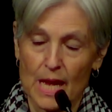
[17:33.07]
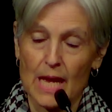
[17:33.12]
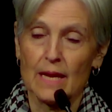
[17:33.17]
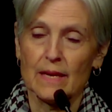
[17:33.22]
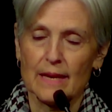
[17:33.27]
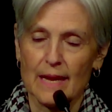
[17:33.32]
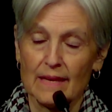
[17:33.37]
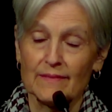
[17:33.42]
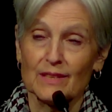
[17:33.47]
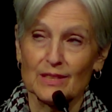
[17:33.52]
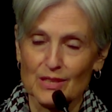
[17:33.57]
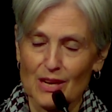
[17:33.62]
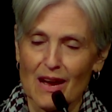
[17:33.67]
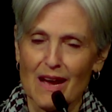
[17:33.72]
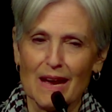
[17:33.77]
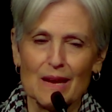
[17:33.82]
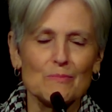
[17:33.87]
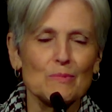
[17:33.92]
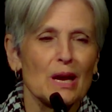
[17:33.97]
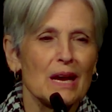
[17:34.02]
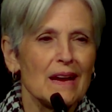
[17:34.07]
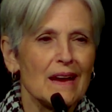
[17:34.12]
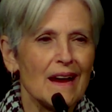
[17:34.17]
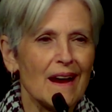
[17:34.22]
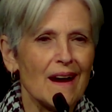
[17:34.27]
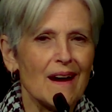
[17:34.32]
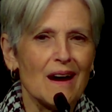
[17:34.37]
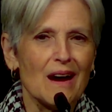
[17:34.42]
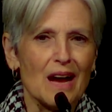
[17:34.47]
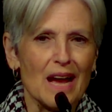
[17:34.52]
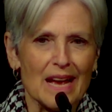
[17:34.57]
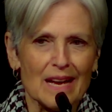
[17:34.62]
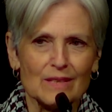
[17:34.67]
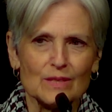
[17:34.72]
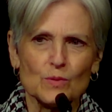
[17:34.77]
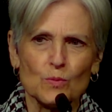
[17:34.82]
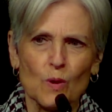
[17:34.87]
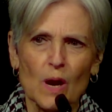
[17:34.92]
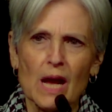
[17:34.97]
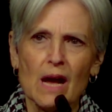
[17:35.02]
at the time as
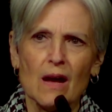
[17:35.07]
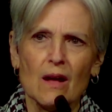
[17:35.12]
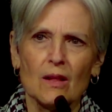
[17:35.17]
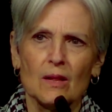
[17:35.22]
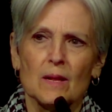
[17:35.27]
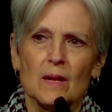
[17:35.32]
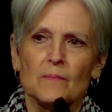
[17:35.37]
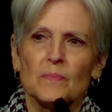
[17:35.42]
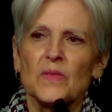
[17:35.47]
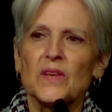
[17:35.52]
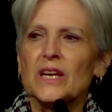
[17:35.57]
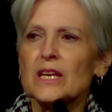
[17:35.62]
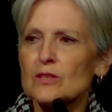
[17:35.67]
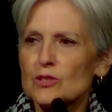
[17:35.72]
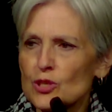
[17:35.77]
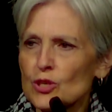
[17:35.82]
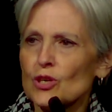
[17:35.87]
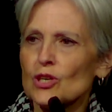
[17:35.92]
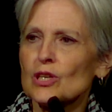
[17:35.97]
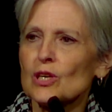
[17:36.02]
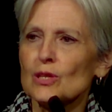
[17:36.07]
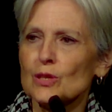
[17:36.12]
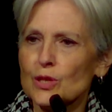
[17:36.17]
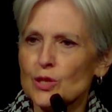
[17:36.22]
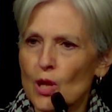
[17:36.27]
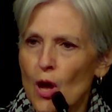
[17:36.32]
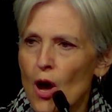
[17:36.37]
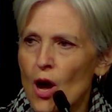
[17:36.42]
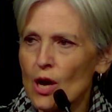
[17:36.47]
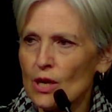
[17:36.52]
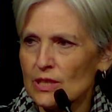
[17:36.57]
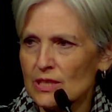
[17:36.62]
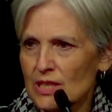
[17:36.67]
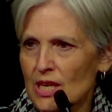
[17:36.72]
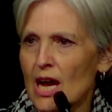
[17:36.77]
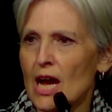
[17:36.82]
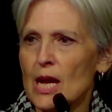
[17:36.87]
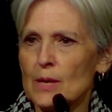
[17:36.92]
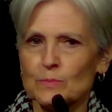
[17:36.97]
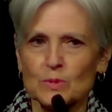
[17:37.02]
well. It took a long
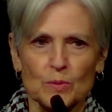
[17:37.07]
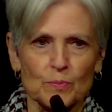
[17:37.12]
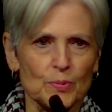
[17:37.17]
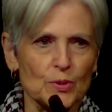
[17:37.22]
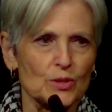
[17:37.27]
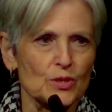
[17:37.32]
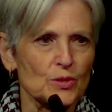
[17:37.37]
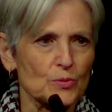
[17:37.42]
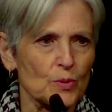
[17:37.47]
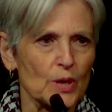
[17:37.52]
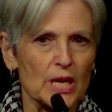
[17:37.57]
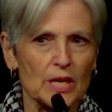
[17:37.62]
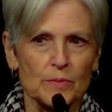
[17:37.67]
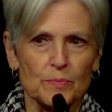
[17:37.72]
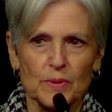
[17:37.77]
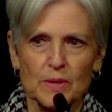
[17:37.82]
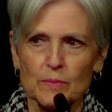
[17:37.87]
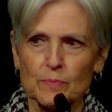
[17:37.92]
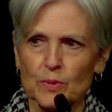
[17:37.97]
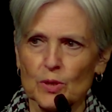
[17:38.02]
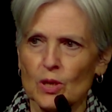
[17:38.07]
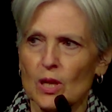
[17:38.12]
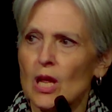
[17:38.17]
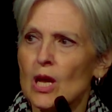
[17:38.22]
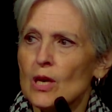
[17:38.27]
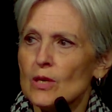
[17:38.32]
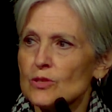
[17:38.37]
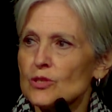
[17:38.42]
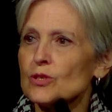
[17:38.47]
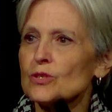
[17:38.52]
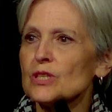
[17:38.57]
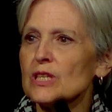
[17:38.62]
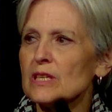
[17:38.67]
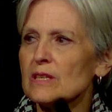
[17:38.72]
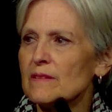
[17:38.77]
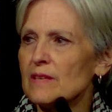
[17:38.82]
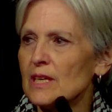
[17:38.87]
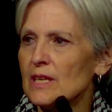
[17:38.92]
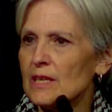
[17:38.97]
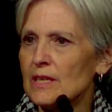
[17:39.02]
time to persuade people. During
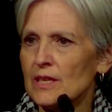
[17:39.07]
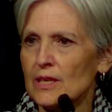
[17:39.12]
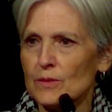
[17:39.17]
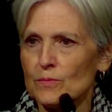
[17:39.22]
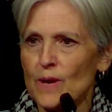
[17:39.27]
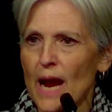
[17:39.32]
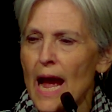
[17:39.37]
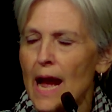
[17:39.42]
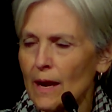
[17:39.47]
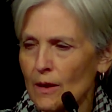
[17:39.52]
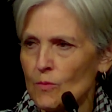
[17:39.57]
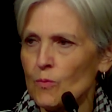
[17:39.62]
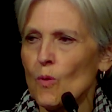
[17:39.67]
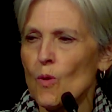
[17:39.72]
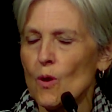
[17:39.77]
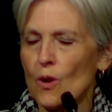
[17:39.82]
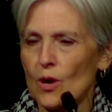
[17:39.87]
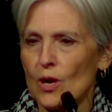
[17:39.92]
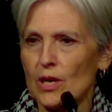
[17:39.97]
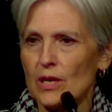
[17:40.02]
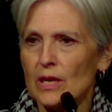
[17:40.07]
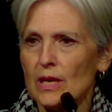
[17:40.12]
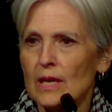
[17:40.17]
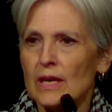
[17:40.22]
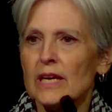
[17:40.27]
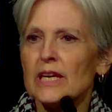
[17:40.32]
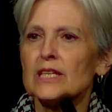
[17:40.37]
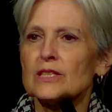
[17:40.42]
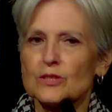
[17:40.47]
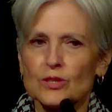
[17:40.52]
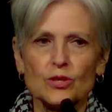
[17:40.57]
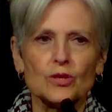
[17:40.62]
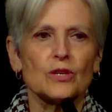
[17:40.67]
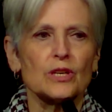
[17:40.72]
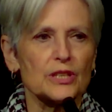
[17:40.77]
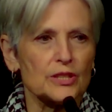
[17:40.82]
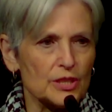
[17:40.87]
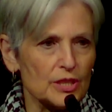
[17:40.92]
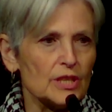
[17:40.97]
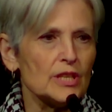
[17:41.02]
the Iraq War, it took
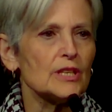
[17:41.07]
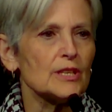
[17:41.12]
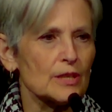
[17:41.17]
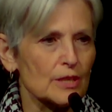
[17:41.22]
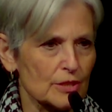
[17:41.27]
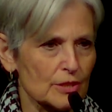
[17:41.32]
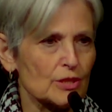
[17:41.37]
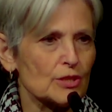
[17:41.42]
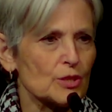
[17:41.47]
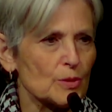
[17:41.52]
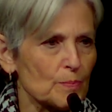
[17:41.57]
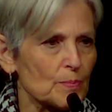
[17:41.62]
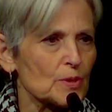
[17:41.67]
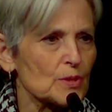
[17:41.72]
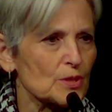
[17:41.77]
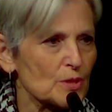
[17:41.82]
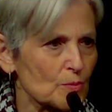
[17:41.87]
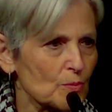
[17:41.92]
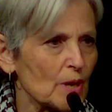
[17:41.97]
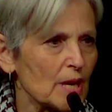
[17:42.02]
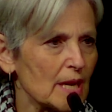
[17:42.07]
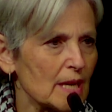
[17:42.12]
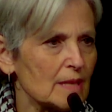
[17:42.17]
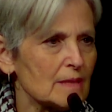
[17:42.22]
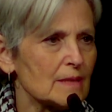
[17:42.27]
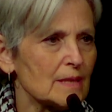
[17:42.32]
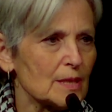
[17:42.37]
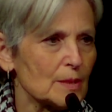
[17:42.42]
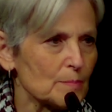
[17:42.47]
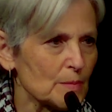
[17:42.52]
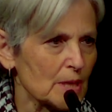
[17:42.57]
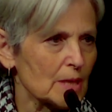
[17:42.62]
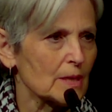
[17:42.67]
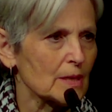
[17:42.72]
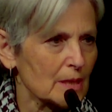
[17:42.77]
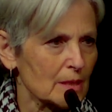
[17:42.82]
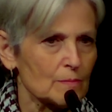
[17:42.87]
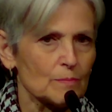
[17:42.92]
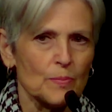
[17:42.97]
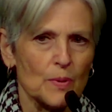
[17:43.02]
years to persuade the
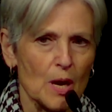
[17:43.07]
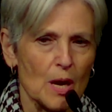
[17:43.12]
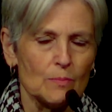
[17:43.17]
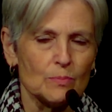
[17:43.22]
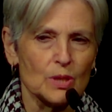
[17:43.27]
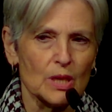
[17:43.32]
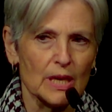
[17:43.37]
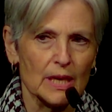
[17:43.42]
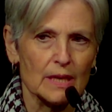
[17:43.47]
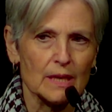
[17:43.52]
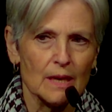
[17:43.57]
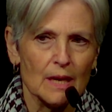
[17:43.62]
American public.